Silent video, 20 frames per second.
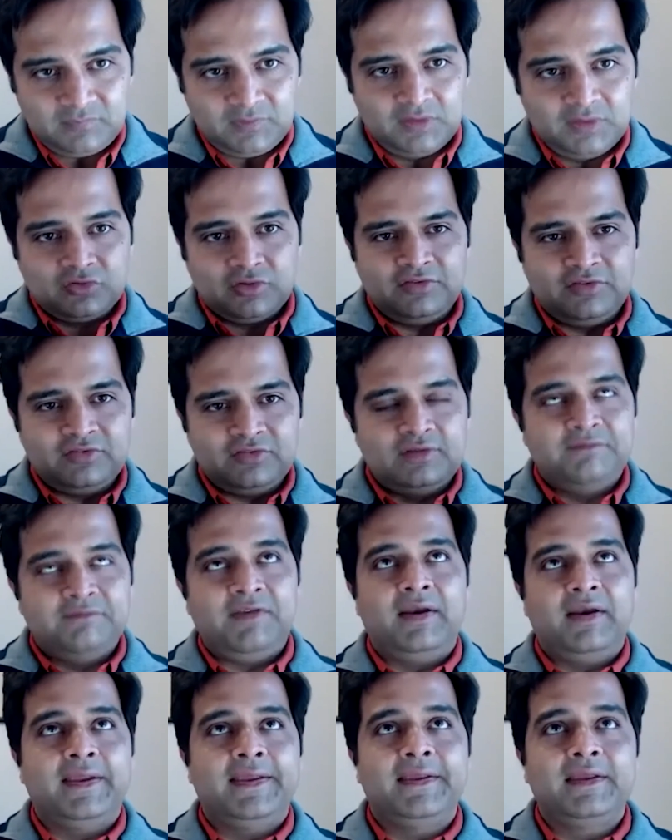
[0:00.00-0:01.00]
So this is a
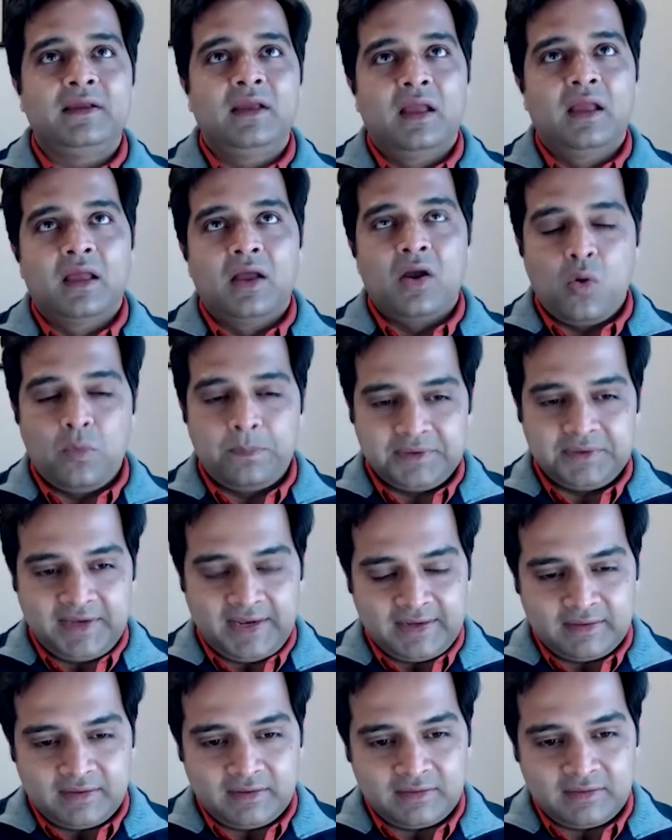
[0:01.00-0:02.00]
very
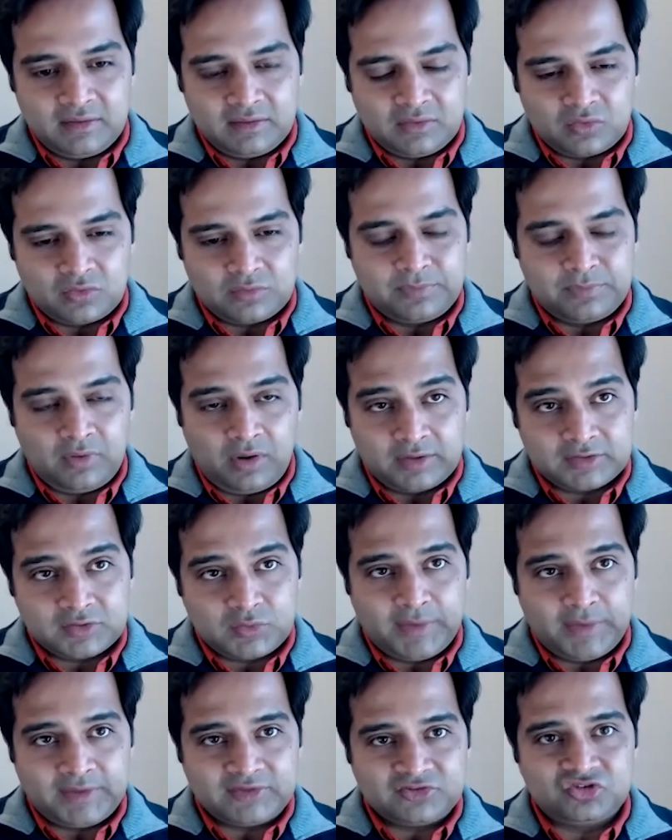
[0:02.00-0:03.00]
open-ended or broad
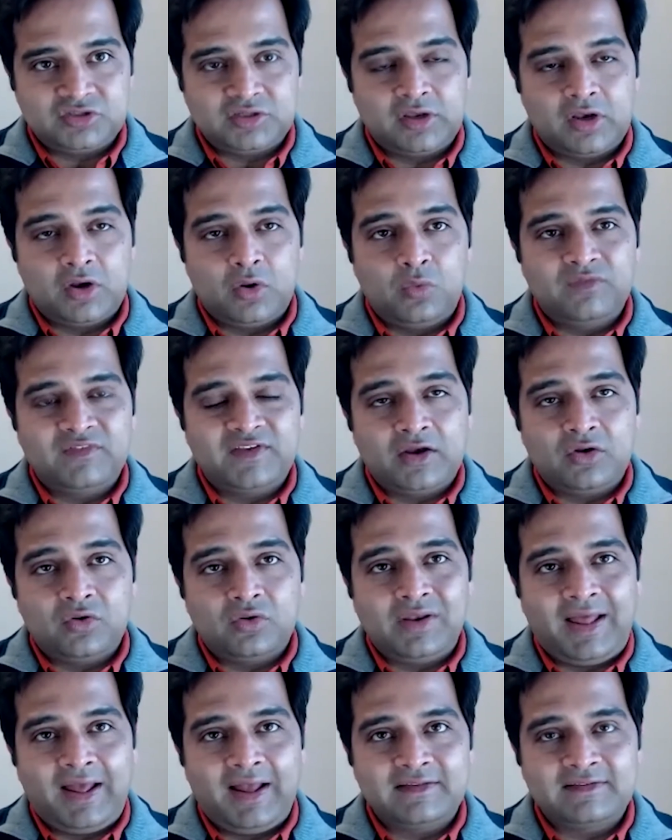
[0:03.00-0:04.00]
question. You know,
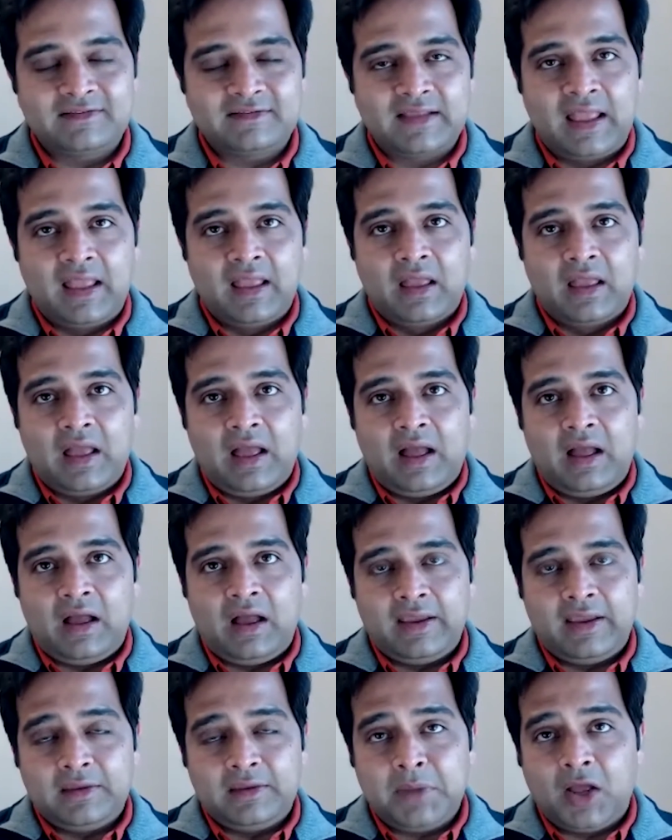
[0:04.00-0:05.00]
venetoclax,
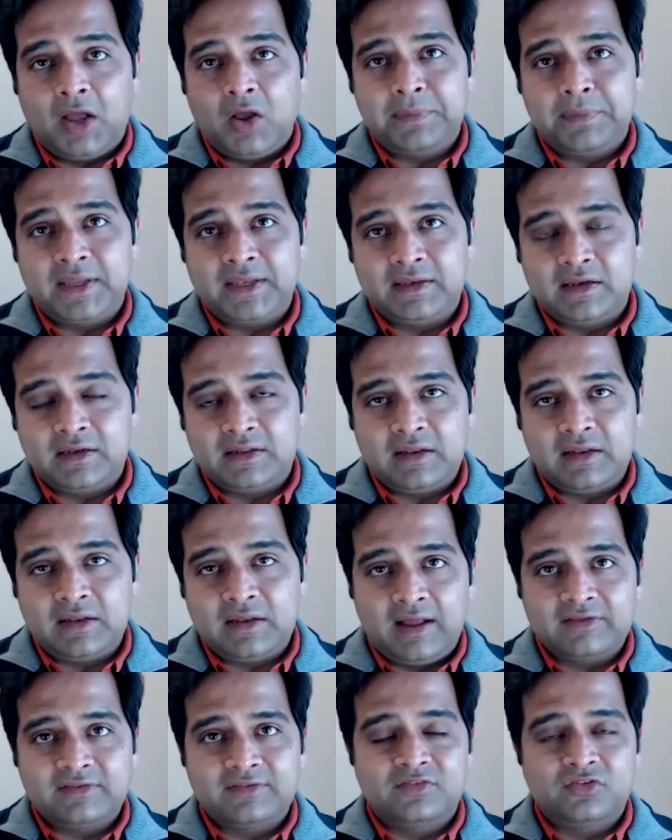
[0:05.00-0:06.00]
in my opinion, in the
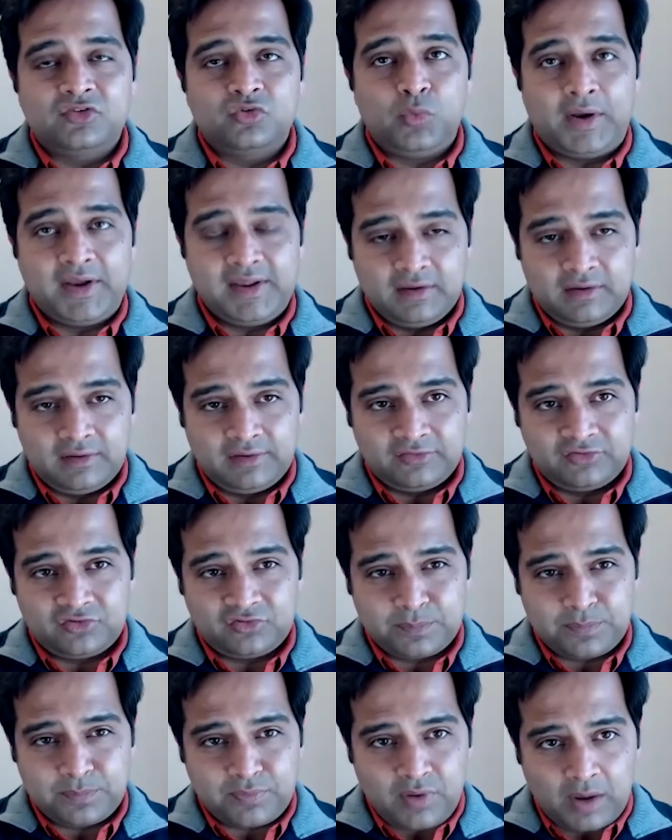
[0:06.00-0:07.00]
last 20 years
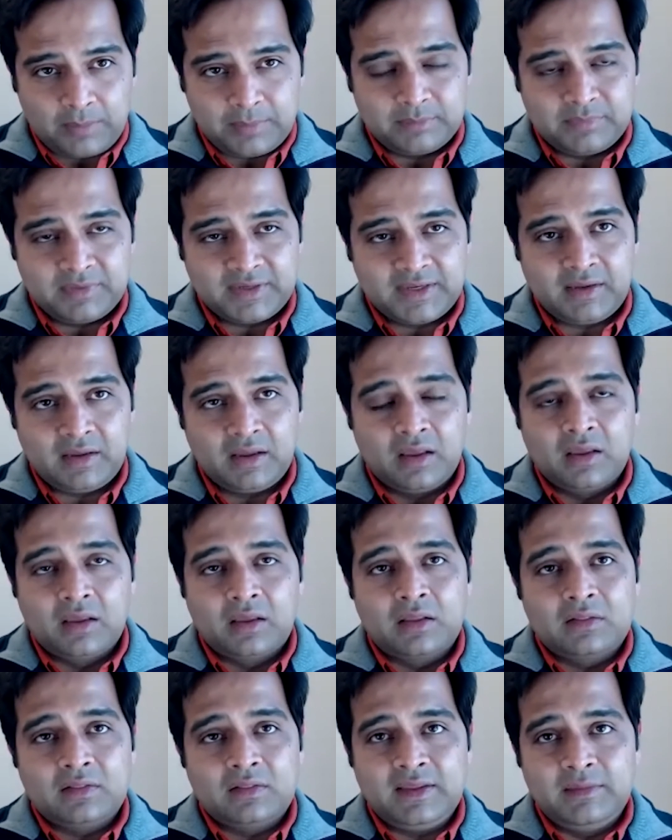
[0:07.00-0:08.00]
is probably
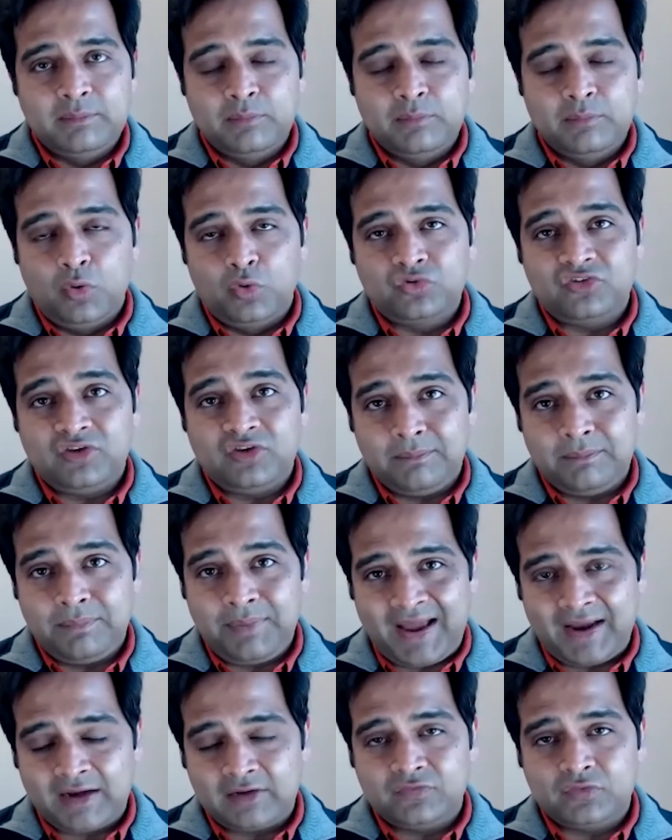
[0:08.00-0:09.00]
the most
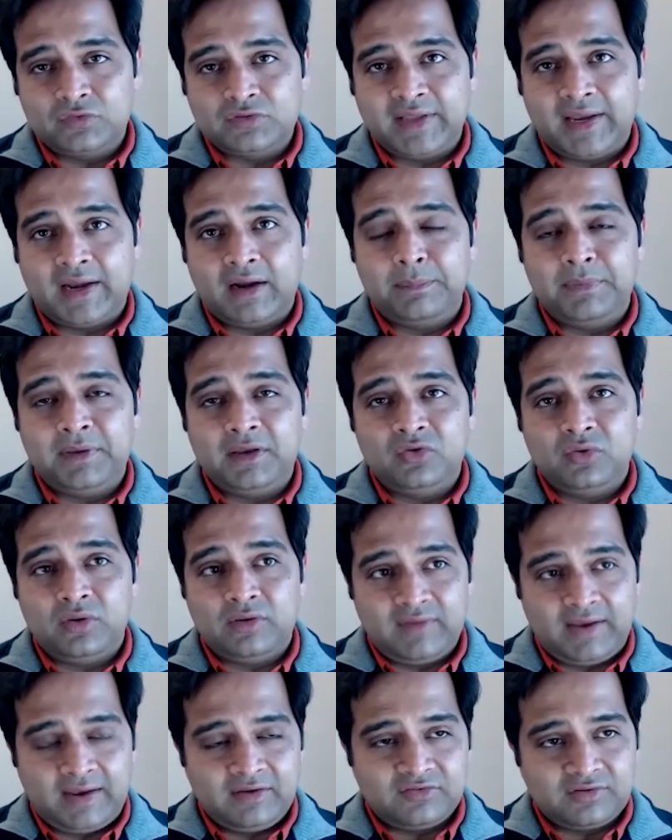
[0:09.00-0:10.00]
impactful therapy to have
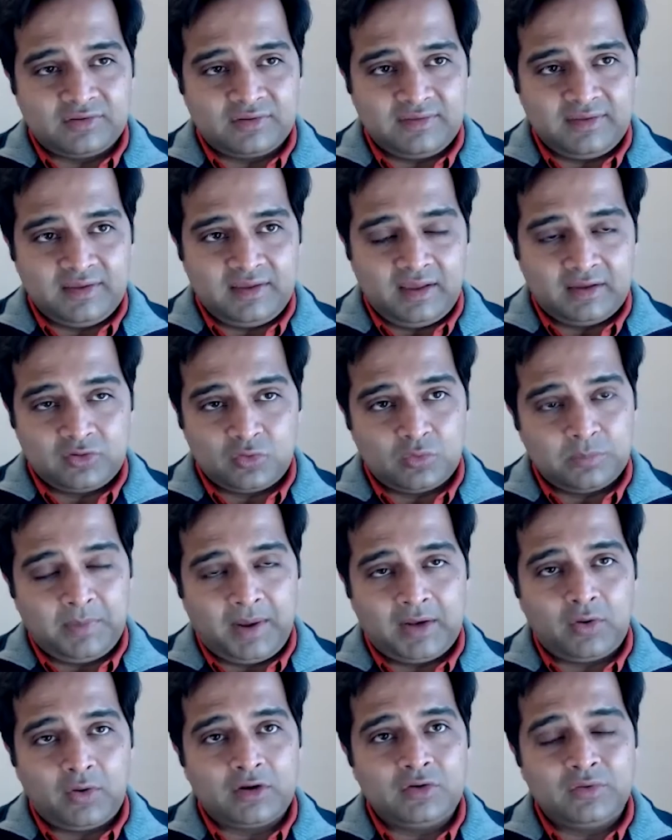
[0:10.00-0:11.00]
entered the acute
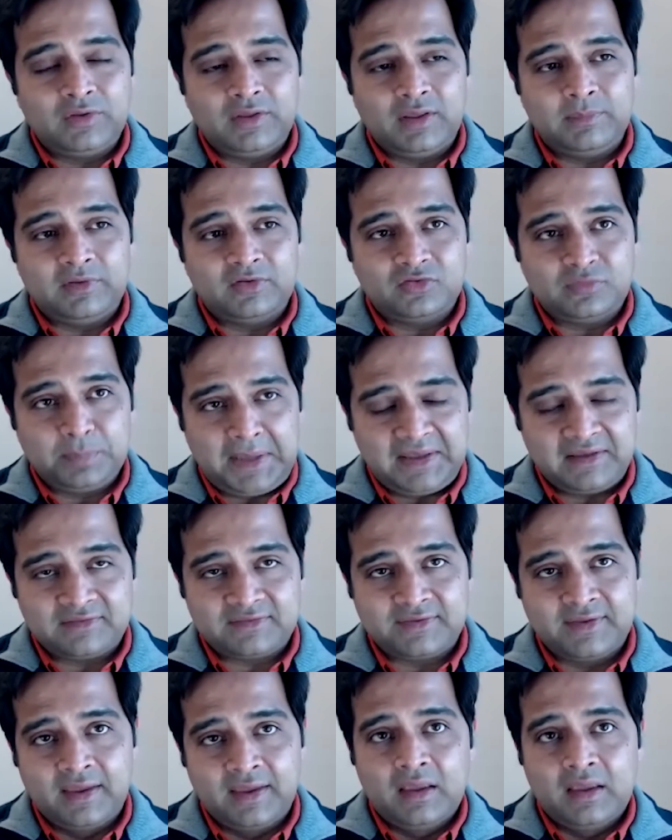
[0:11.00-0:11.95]
myeloid leukemia space.